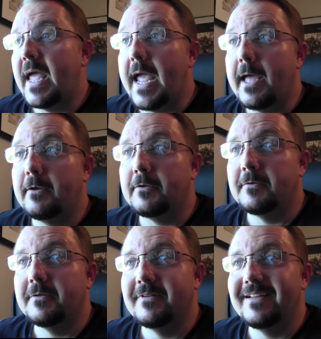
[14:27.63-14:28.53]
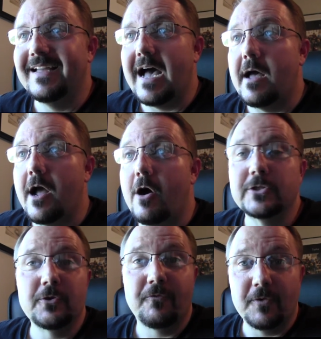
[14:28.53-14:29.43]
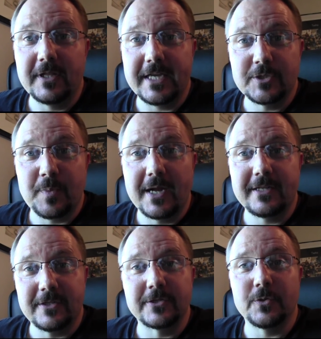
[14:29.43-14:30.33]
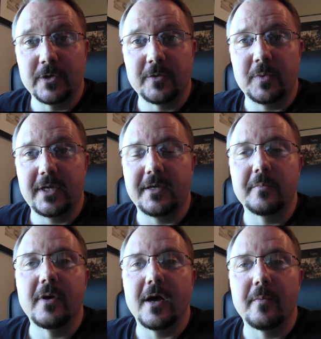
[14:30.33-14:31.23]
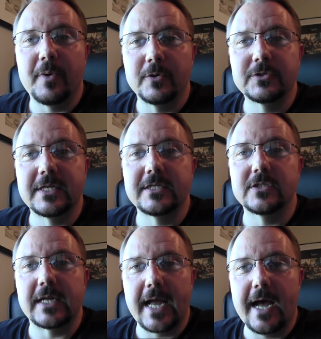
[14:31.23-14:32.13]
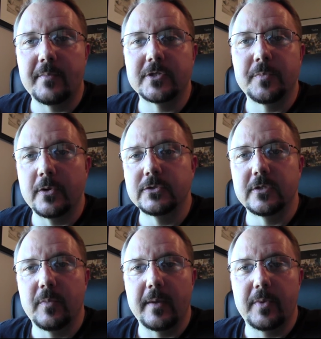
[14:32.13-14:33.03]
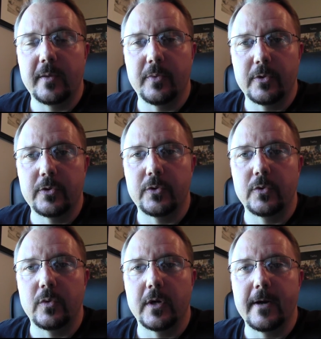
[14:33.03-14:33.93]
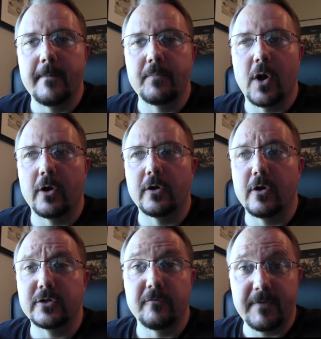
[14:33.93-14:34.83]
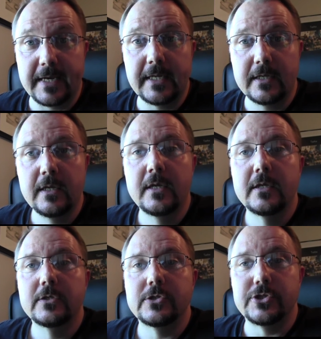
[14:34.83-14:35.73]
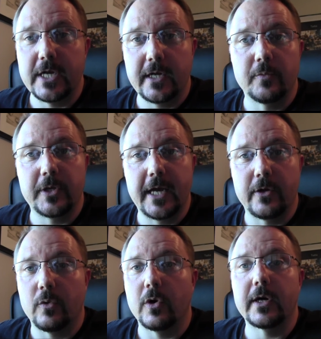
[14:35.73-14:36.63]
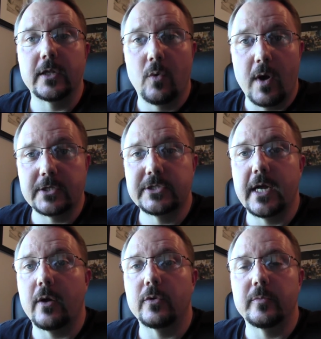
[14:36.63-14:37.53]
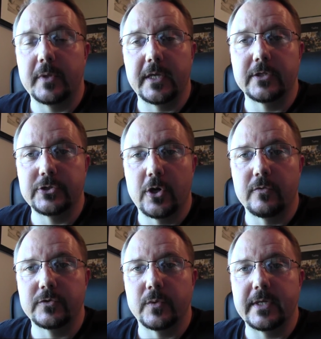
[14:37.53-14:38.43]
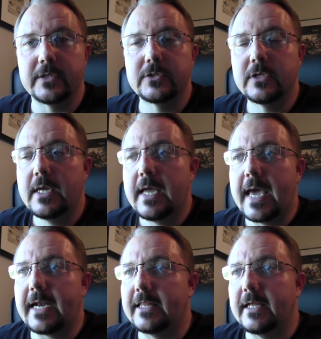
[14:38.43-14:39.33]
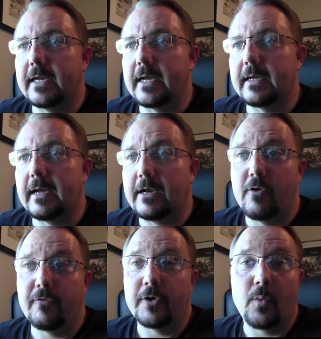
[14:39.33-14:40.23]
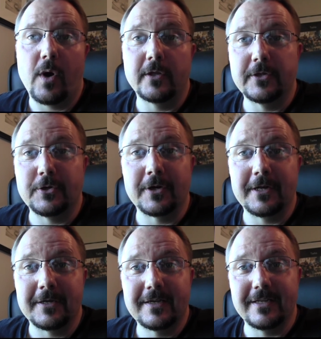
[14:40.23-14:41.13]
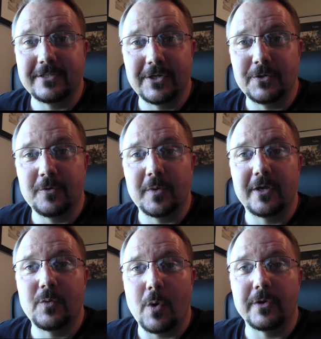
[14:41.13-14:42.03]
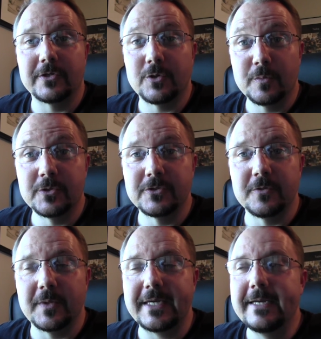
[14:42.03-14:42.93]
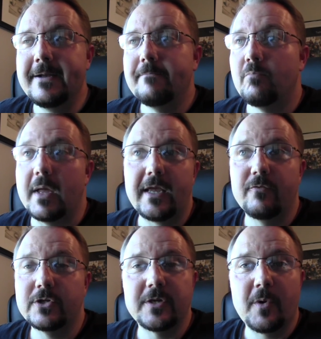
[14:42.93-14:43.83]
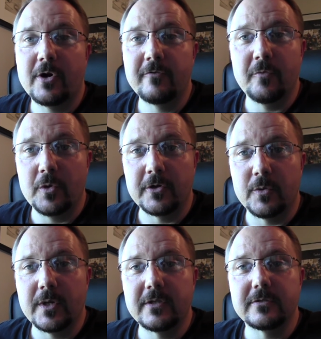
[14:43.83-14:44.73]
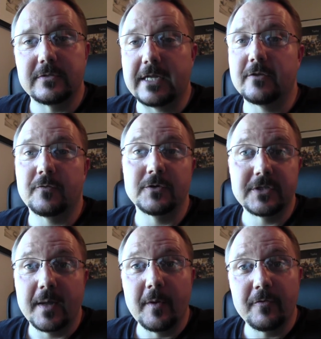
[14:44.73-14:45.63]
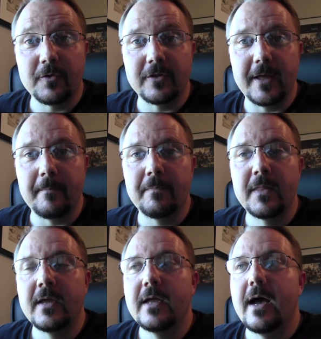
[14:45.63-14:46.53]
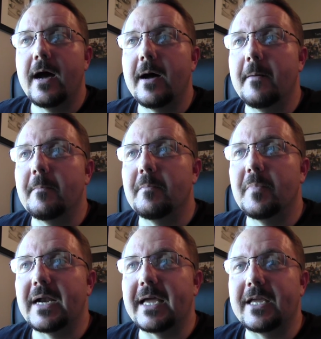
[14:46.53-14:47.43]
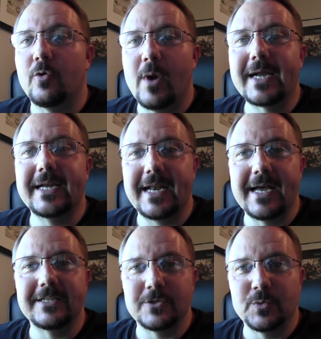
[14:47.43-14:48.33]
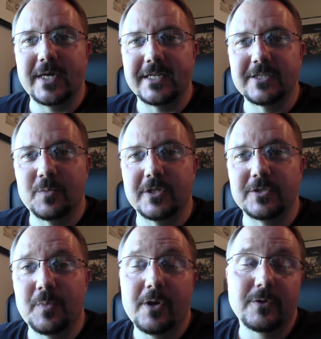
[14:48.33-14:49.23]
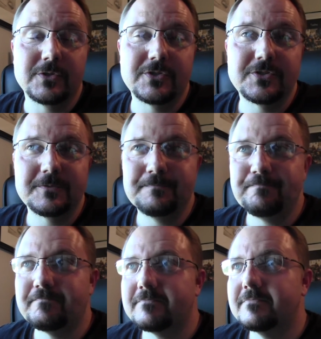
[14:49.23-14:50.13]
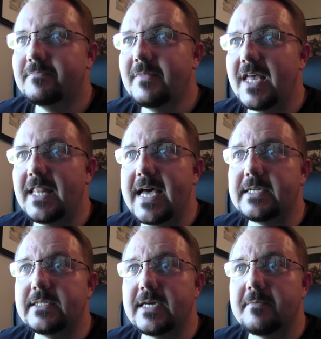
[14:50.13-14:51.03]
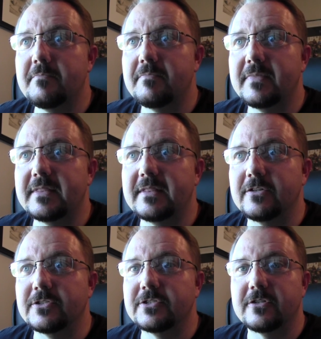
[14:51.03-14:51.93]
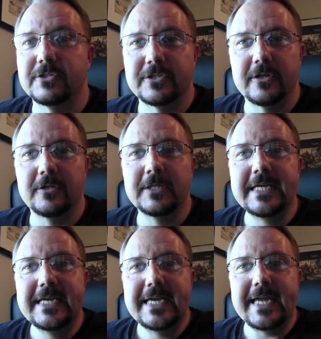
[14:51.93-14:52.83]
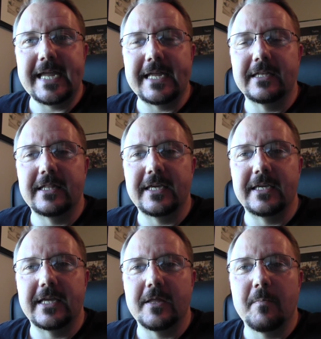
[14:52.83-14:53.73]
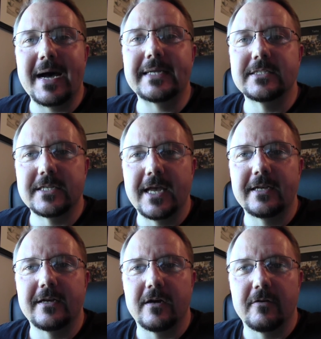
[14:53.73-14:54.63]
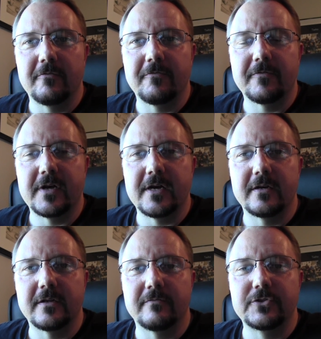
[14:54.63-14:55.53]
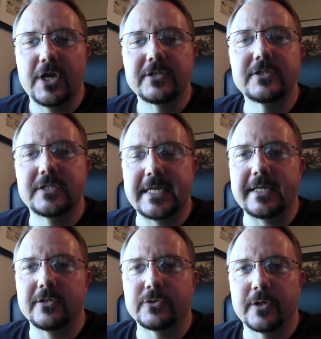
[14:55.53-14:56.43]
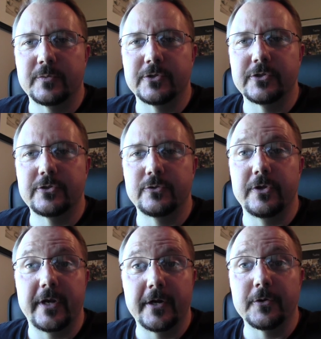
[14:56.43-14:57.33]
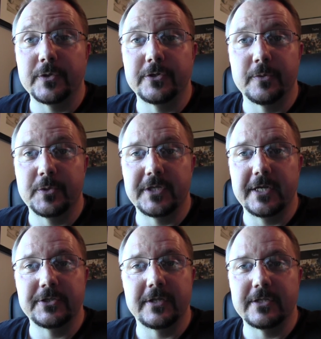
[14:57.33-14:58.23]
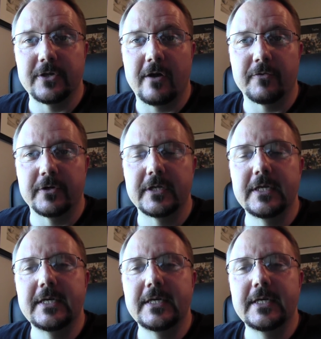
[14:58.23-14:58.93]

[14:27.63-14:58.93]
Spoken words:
And I also fully expect that there's going to be postings and comments posted by people who are defending jw.org and the Watchtower and being a Jehovah's Witness. And I know very well that they're going to continue to be quoting scriptures to me, many of which I'm already familiar with. It's not the first time I've heard them, but I can recognize in reading some of these posts that they're still in the mindset of just seeing the scriptures through the narrow interpretation that's offered